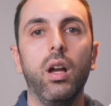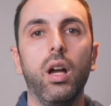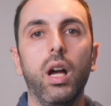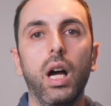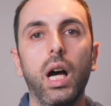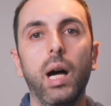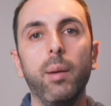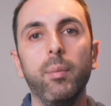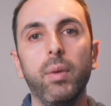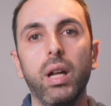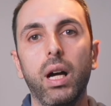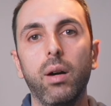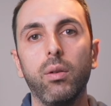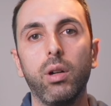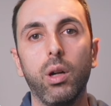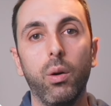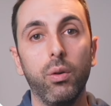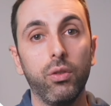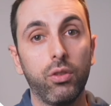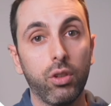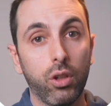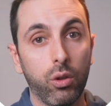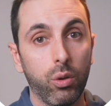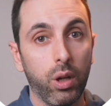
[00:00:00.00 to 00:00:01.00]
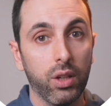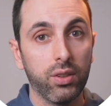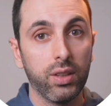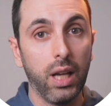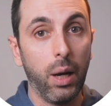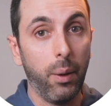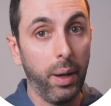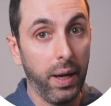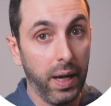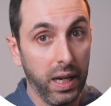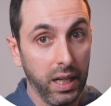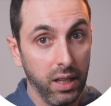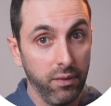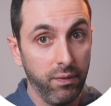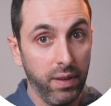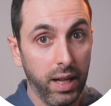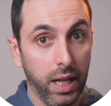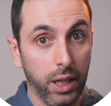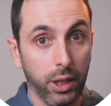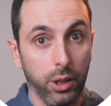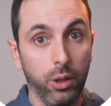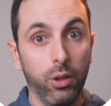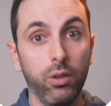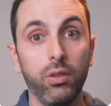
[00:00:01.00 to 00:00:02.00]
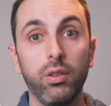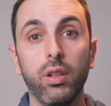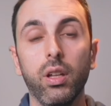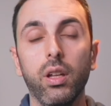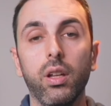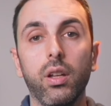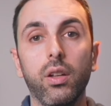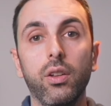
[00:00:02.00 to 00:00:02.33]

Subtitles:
I'm now going to cross out any values